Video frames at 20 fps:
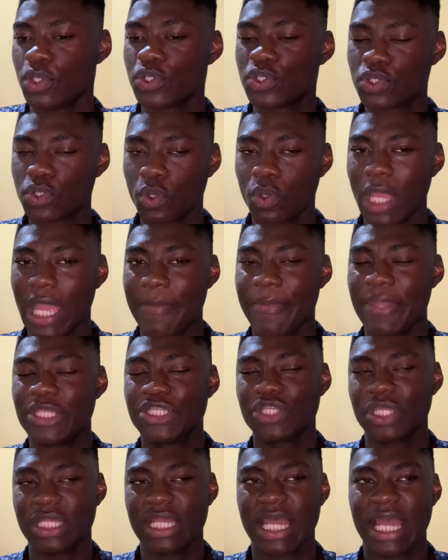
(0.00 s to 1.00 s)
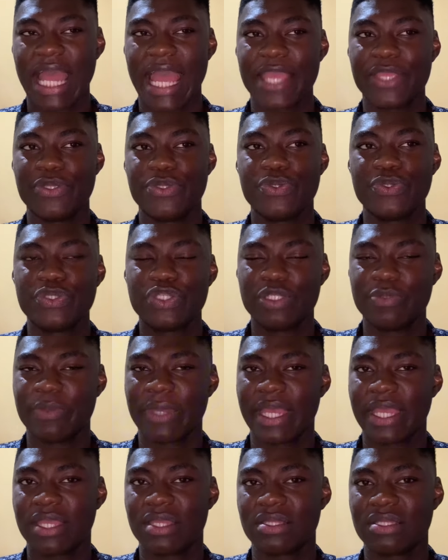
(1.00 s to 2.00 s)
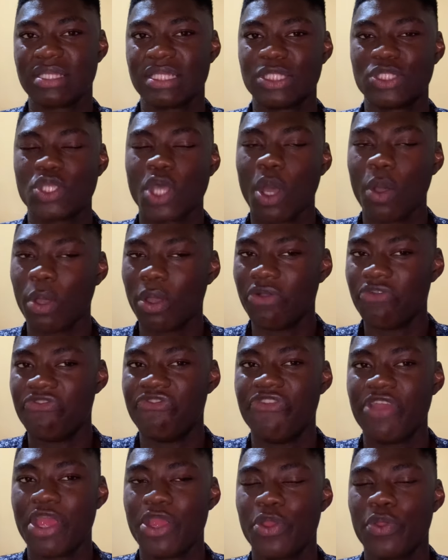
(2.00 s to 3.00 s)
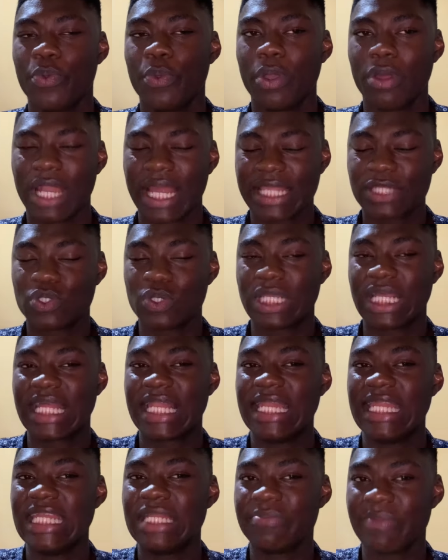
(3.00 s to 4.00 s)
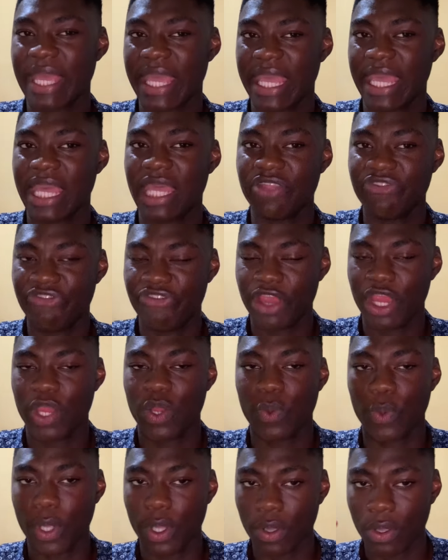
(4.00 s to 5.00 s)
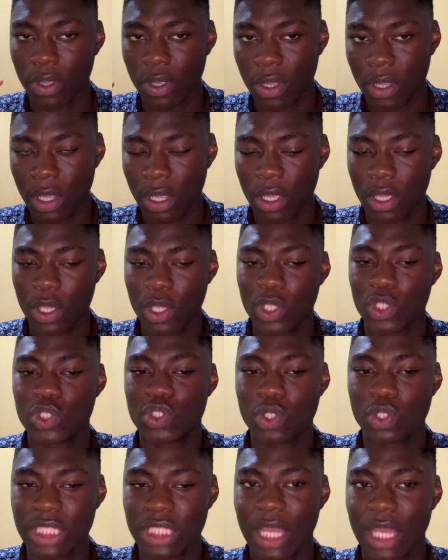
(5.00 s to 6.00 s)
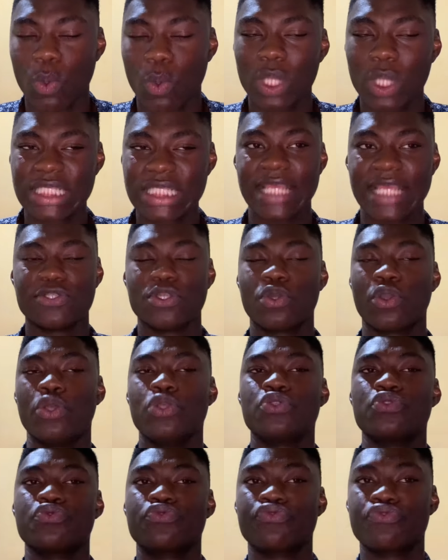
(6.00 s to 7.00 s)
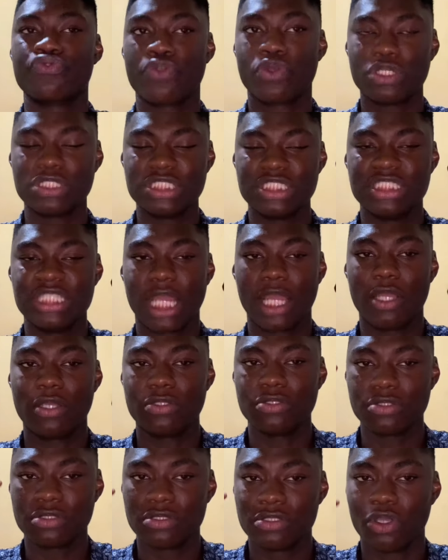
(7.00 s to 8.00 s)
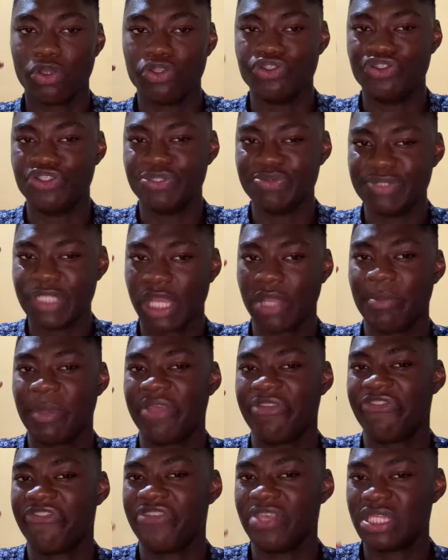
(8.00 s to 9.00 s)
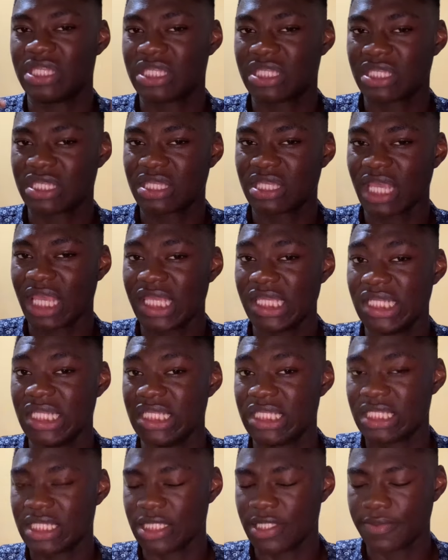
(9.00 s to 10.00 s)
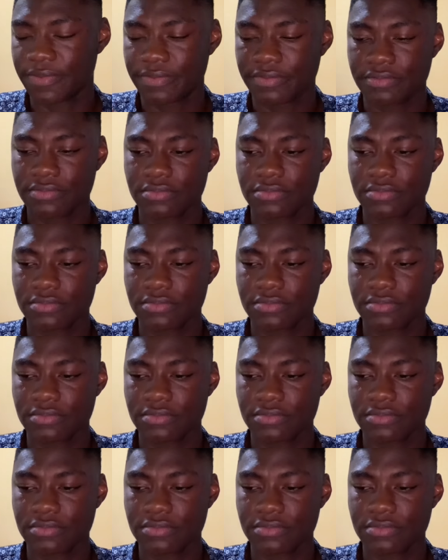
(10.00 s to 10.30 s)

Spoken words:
so I made sure that I used my towel very well, like to clean my head very well, so that water is not going to run down or drip down my face. Are you listening?